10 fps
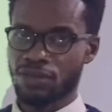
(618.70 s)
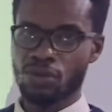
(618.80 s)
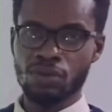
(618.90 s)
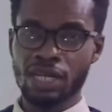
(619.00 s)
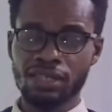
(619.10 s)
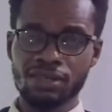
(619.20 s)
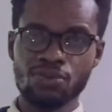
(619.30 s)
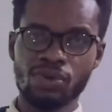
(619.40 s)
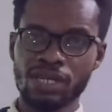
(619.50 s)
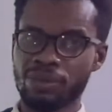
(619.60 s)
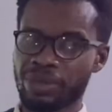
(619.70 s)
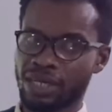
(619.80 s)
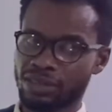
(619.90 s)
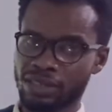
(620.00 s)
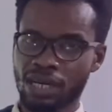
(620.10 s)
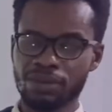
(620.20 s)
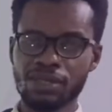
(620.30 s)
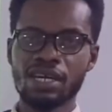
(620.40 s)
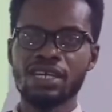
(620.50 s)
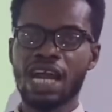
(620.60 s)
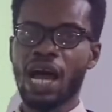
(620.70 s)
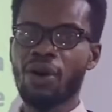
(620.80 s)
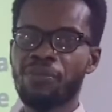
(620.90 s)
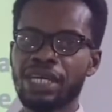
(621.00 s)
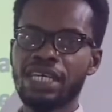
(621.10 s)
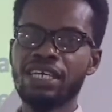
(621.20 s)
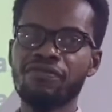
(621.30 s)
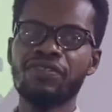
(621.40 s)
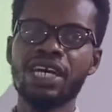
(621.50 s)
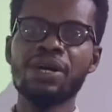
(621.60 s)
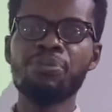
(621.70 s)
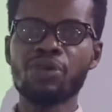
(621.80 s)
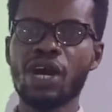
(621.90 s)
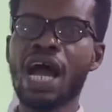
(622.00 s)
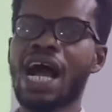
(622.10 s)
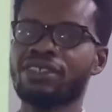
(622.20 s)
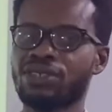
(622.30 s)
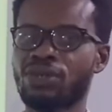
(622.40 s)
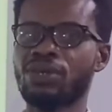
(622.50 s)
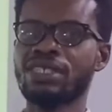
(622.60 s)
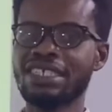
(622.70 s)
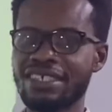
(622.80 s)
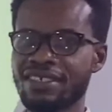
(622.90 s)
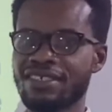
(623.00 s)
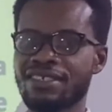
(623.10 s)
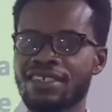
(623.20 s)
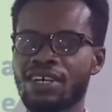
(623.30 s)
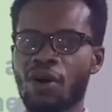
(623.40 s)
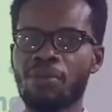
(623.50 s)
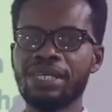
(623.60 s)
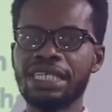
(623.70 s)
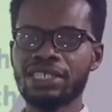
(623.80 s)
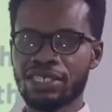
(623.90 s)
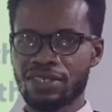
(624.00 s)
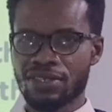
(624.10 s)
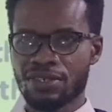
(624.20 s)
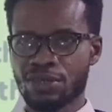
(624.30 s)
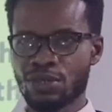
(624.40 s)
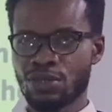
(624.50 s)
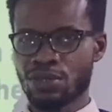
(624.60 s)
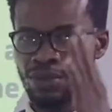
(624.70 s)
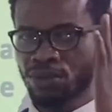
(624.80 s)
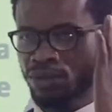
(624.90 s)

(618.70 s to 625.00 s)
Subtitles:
so that is where the penalty comes. Now, if the employer has these obligations to